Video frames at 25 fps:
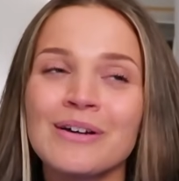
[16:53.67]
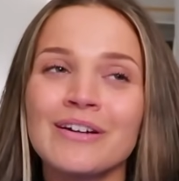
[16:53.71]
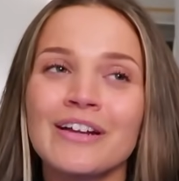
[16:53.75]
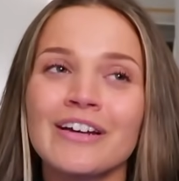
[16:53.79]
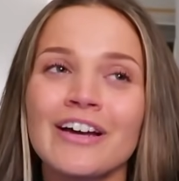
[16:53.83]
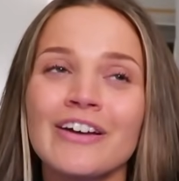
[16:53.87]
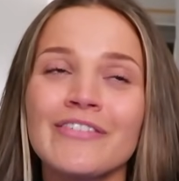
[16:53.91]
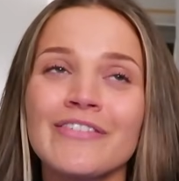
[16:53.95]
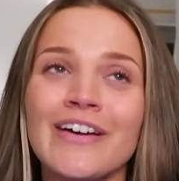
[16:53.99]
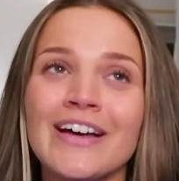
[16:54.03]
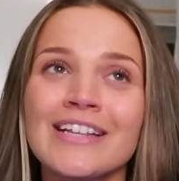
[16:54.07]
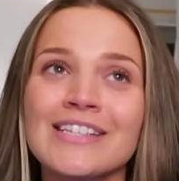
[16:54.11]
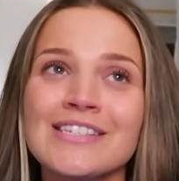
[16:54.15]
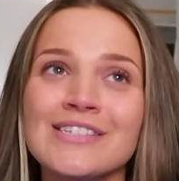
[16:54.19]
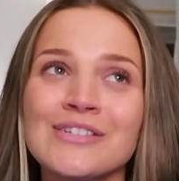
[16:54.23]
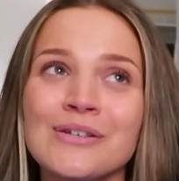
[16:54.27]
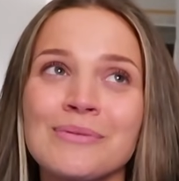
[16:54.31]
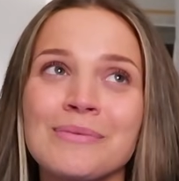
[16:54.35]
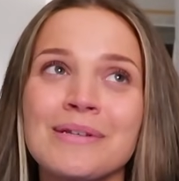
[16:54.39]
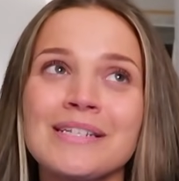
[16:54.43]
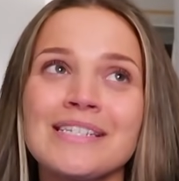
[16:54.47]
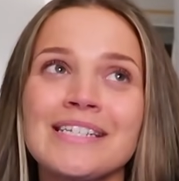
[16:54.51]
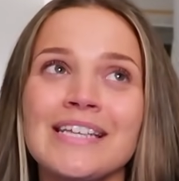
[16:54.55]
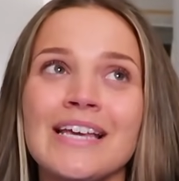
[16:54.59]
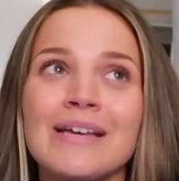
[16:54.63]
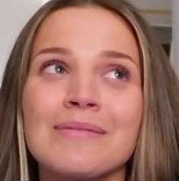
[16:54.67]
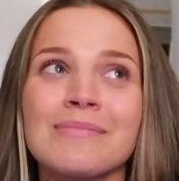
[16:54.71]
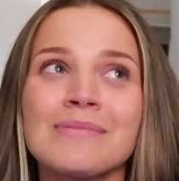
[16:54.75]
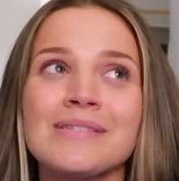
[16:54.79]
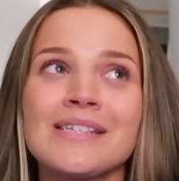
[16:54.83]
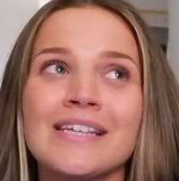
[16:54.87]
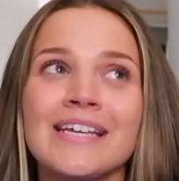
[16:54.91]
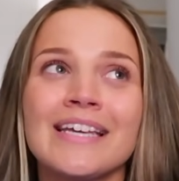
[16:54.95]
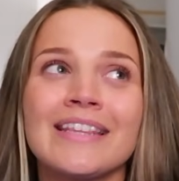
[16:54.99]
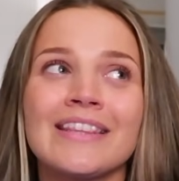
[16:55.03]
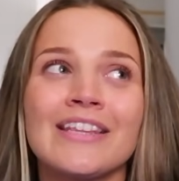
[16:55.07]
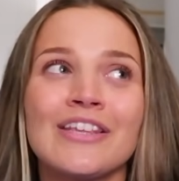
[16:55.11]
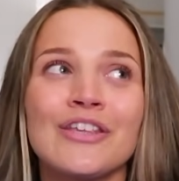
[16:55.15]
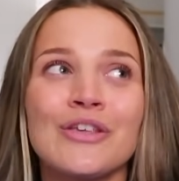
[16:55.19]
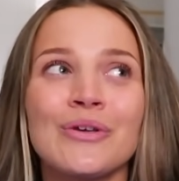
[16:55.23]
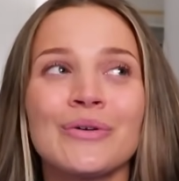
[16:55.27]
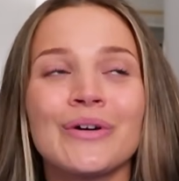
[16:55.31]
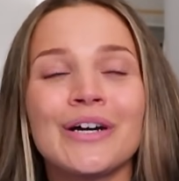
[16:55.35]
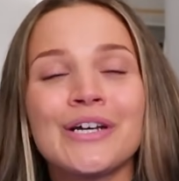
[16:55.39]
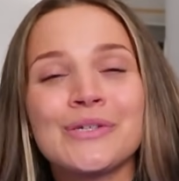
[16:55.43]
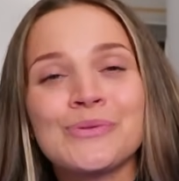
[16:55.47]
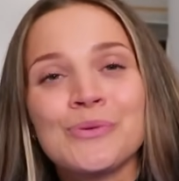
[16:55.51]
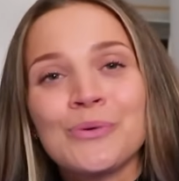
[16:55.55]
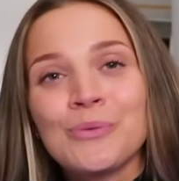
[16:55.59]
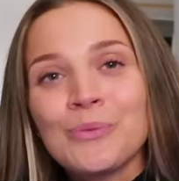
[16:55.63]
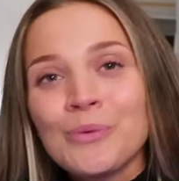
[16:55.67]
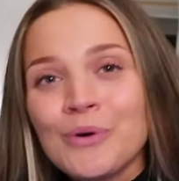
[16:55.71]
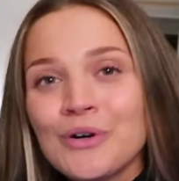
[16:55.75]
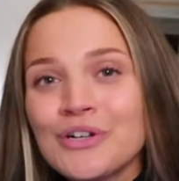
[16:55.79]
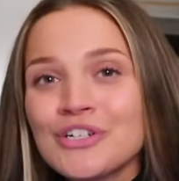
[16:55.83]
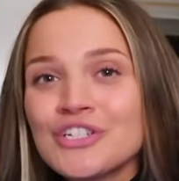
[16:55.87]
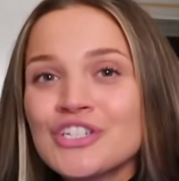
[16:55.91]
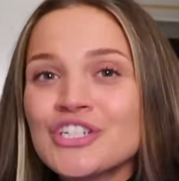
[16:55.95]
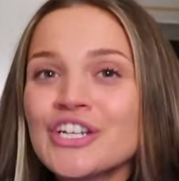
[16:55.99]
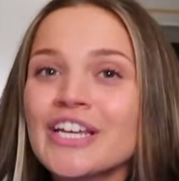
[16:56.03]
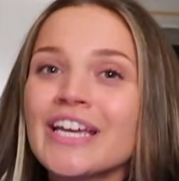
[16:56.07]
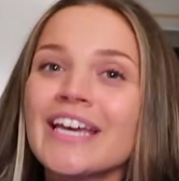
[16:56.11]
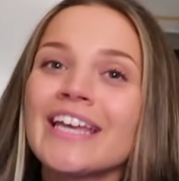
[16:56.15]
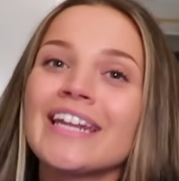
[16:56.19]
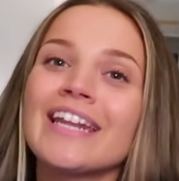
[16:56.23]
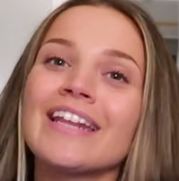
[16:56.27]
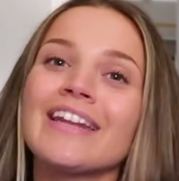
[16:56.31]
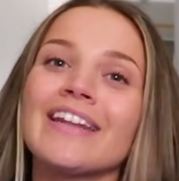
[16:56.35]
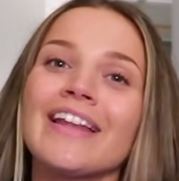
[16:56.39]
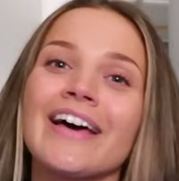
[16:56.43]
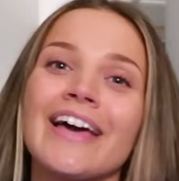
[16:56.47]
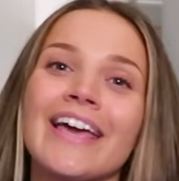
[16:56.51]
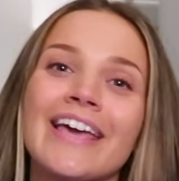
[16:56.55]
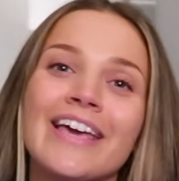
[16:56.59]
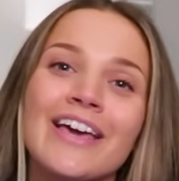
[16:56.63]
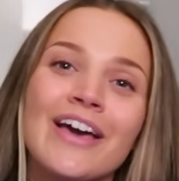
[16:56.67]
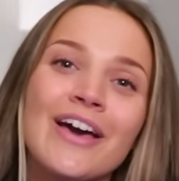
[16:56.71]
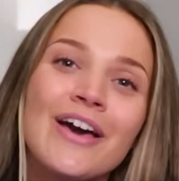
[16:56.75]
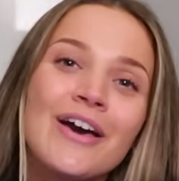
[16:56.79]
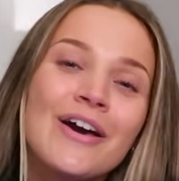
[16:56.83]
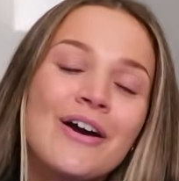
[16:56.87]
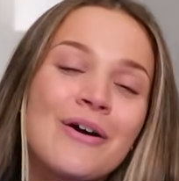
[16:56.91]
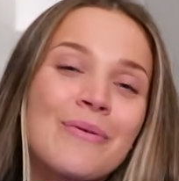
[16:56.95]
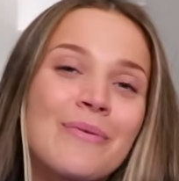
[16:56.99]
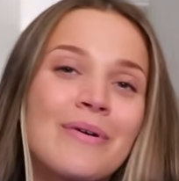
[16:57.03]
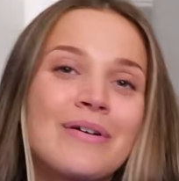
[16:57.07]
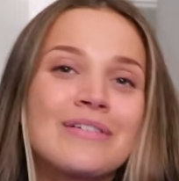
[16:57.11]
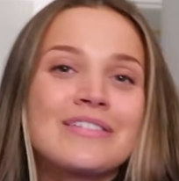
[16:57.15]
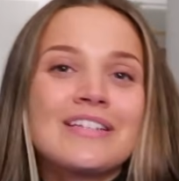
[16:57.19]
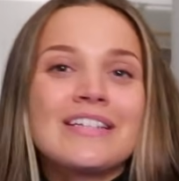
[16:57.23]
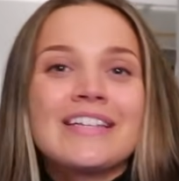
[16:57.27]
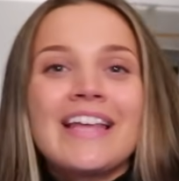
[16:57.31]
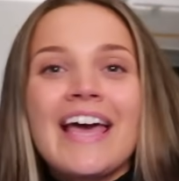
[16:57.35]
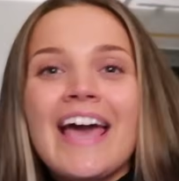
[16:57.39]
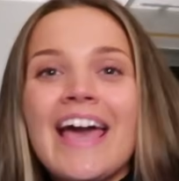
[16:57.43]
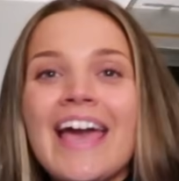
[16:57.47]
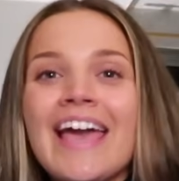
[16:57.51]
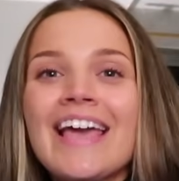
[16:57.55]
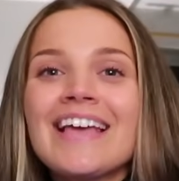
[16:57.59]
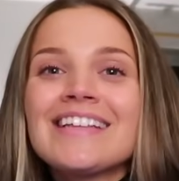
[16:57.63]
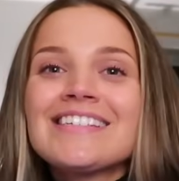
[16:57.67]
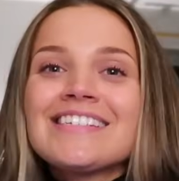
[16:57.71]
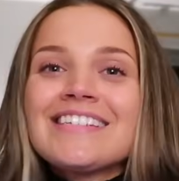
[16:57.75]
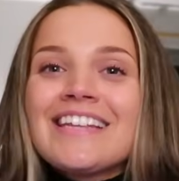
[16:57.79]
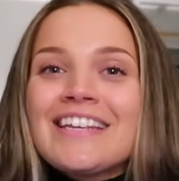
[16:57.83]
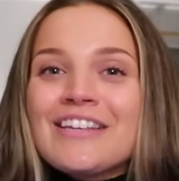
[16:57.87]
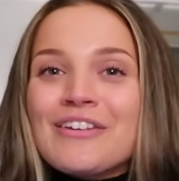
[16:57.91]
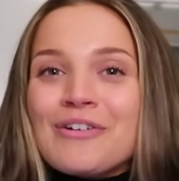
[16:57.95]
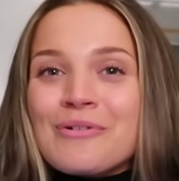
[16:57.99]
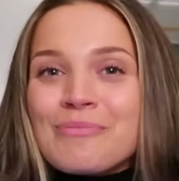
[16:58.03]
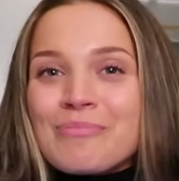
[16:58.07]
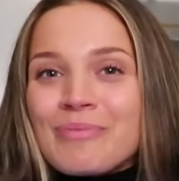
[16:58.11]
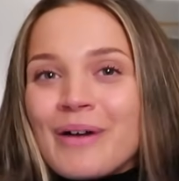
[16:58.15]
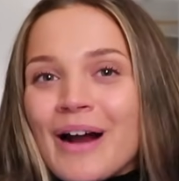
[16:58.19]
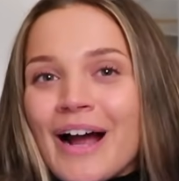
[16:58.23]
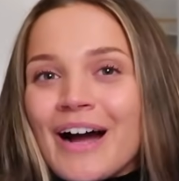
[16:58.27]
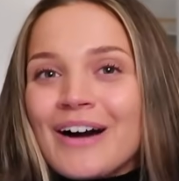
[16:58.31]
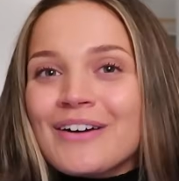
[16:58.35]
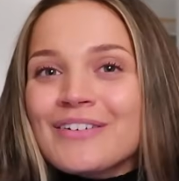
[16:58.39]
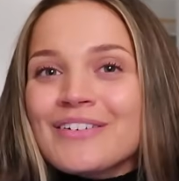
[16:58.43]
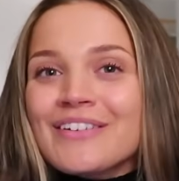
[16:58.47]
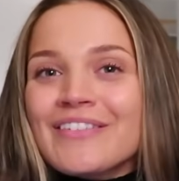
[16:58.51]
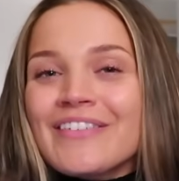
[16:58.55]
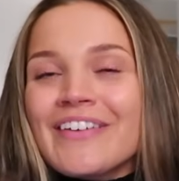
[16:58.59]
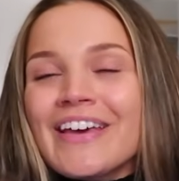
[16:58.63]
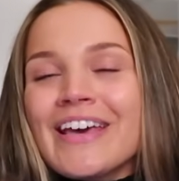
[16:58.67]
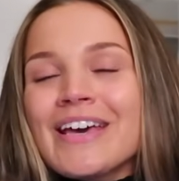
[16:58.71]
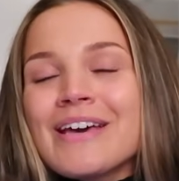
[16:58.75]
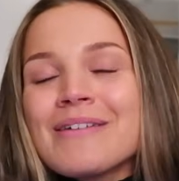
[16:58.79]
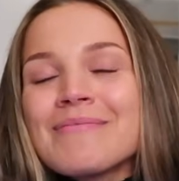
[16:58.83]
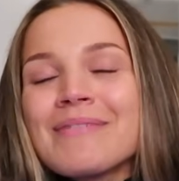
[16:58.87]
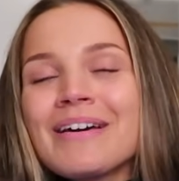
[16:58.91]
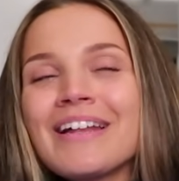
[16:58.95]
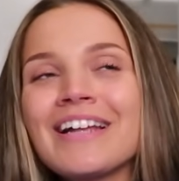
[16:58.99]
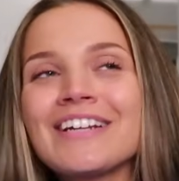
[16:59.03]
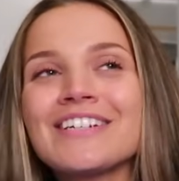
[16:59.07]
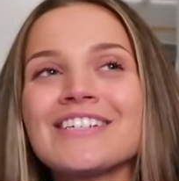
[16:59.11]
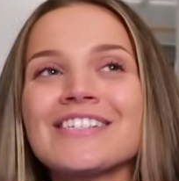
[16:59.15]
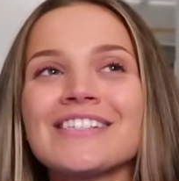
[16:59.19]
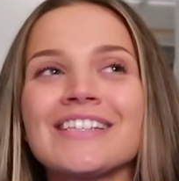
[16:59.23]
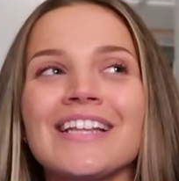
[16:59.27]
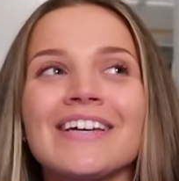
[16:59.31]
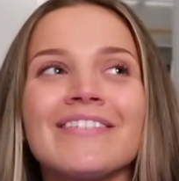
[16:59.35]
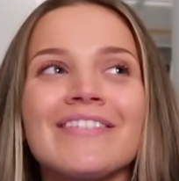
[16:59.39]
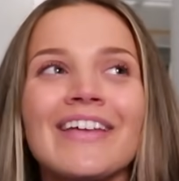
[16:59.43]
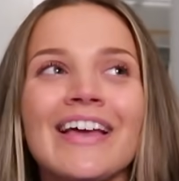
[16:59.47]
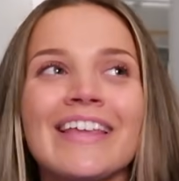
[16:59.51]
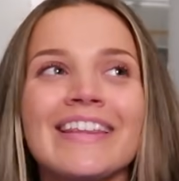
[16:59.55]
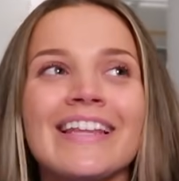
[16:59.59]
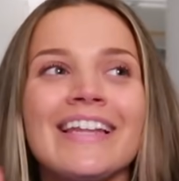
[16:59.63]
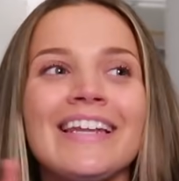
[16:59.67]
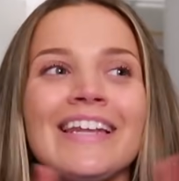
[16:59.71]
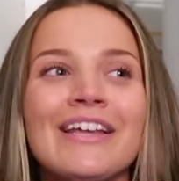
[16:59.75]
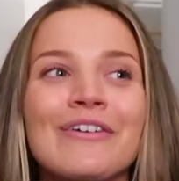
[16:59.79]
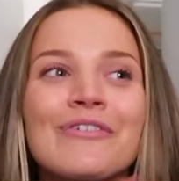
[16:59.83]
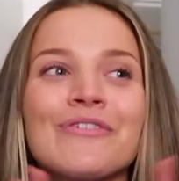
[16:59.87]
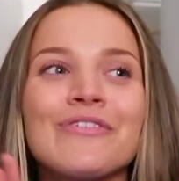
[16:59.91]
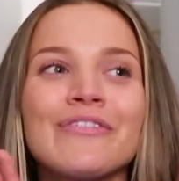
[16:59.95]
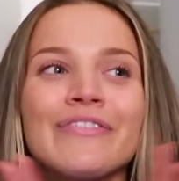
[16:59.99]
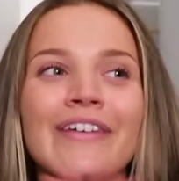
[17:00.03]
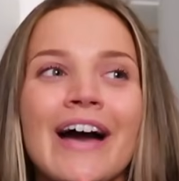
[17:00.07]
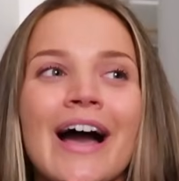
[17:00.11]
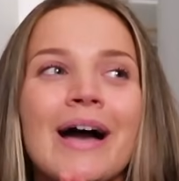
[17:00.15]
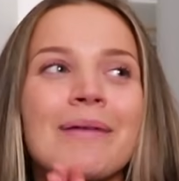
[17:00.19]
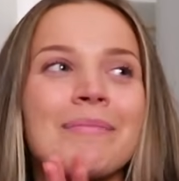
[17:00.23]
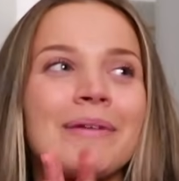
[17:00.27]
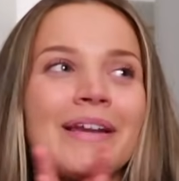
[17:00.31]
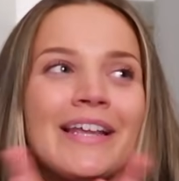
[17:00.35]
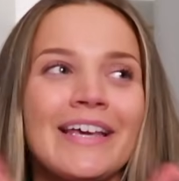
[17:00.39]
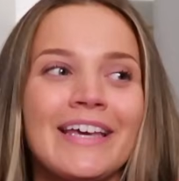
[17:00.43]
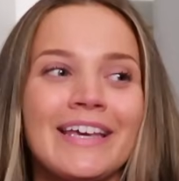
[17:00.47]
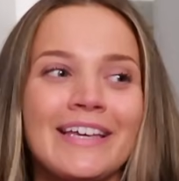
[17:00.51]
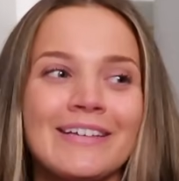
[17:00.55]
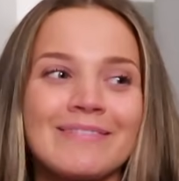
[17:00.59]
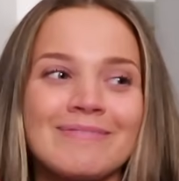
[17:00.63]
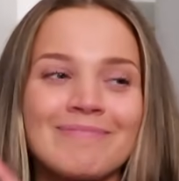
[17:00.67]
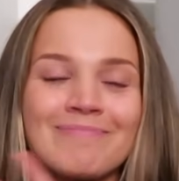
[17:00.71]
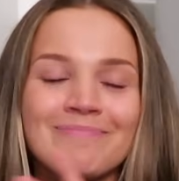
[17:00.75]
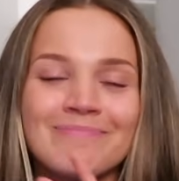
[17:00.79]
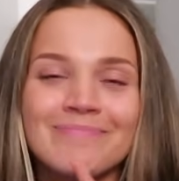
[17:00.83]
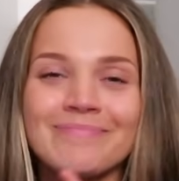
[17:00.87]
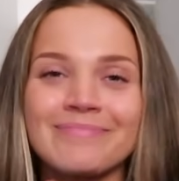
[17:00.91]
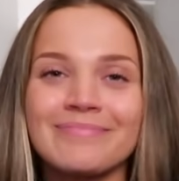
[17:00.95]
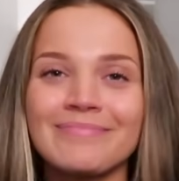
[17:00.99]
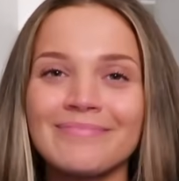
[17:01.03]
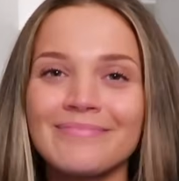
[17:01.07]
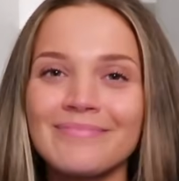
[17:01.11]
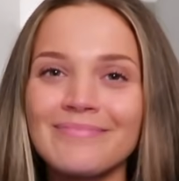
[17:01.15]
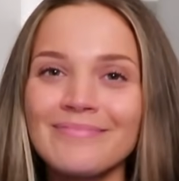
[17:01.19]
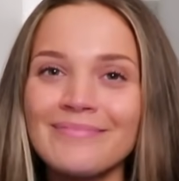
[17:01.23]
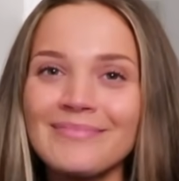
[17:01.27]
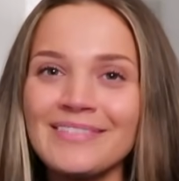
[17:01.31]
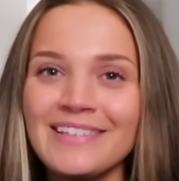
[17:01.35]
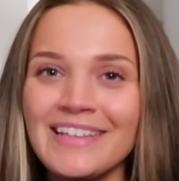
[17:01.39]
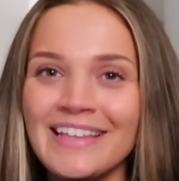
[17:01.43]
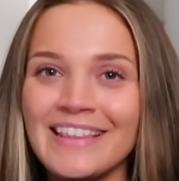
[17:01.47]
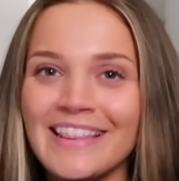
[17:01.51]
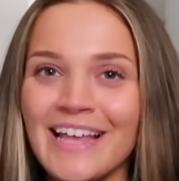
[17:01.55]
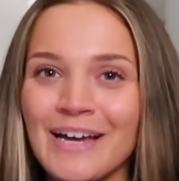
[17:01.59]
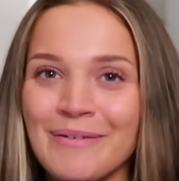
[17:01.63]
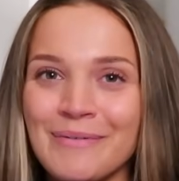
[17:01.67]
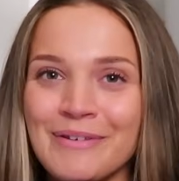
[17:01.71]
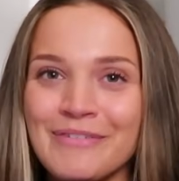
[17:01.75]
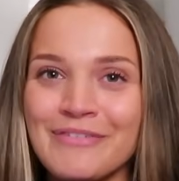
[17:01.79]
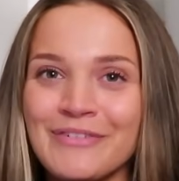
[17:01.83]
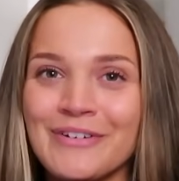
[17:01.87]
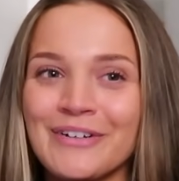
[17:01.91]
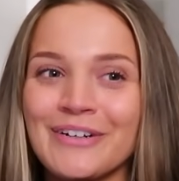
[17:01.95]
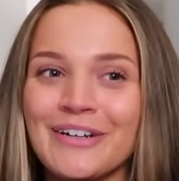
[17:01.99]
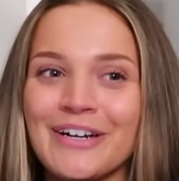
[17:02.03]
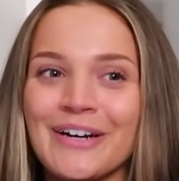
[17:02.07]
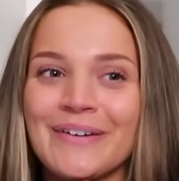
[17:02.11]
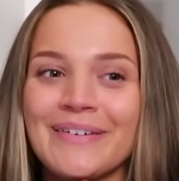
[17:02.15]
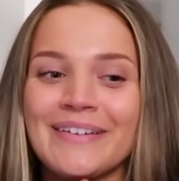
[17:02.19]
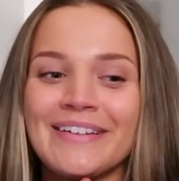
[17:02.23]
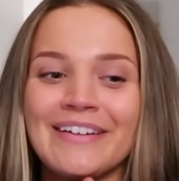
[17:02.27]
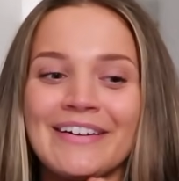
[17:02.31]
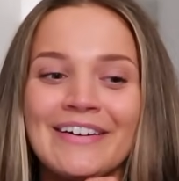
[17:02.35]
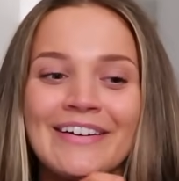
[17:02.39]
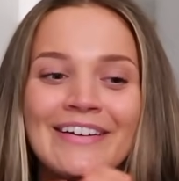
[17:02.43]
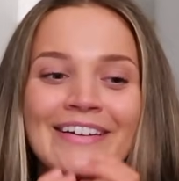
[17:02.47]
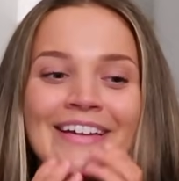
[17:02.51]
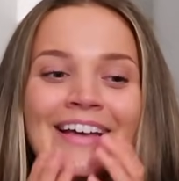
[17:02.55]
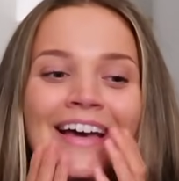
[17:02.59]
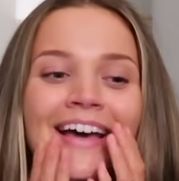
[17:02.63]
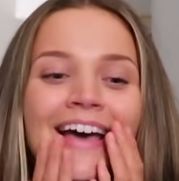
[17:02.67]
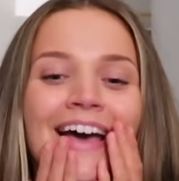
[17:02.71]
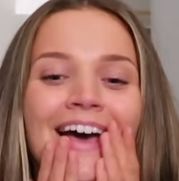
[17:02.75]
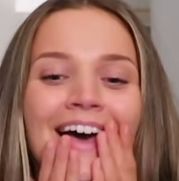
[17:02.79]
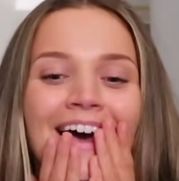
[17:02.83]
Like, I've had so many DMs saying that you guys were watching and, like, well done Aiden and you're proud of him, and I just love, like, the little family that we've got going on.